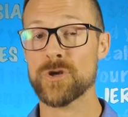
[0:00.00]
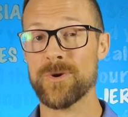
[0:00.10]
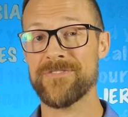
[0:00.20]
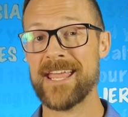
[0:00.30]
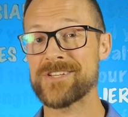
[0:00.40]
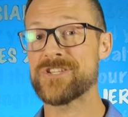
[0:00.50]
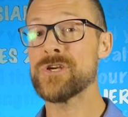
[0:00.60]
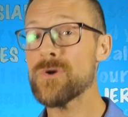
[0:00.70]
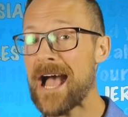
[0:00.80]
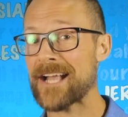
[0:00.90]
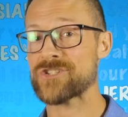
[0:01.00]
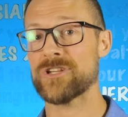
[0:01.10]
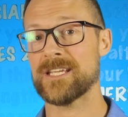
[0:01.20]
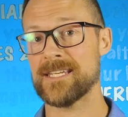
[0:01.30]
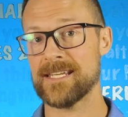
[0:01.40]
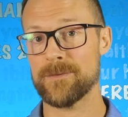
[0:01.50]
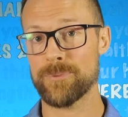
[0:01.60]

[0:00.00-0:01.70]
so when they do actually need a